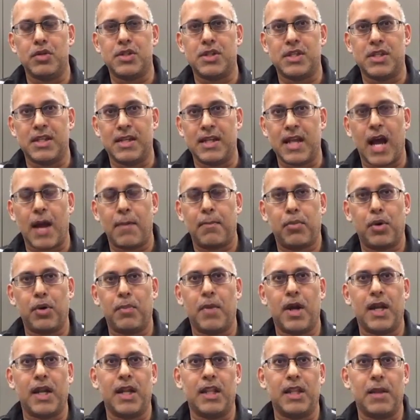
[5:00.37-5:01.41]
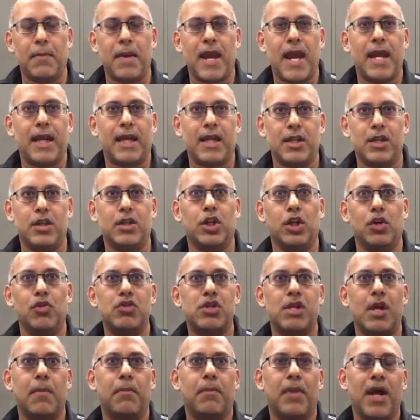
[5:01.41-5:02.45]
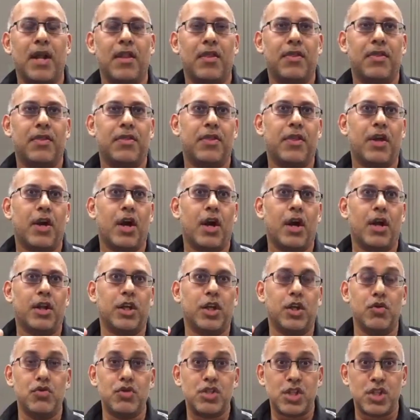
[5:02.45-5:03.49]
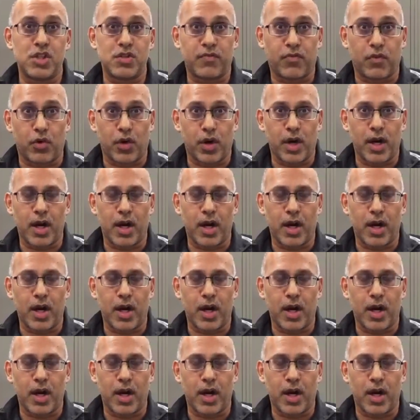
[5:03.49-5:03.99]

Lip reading: to not put money in the bank and use it, but the uses for